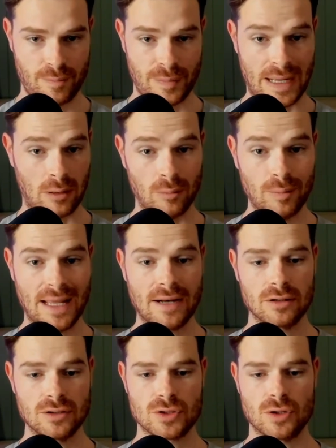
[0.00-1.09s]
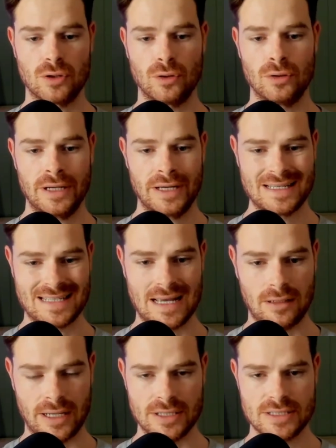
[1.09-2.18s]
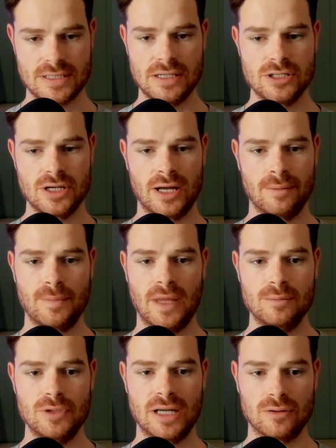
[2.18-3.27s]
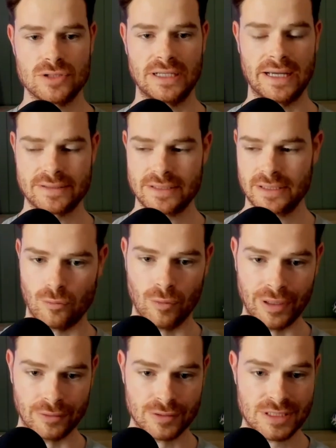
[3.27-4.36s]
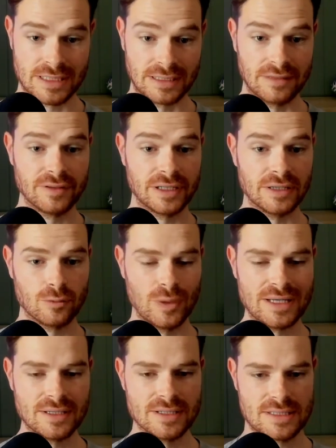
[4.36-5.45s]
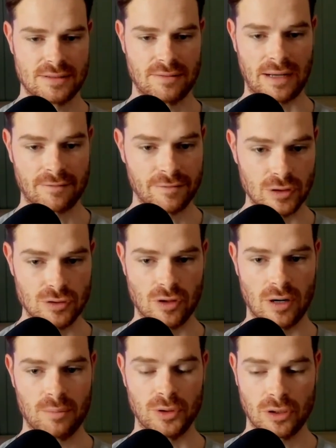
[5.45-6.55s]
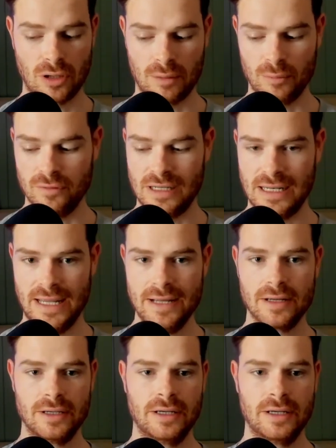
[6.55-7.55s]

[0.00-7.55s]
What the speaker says: bowel or bladder control, saddle anesthesia. You can also get real significant weakness like foot drop or you can't move the leg.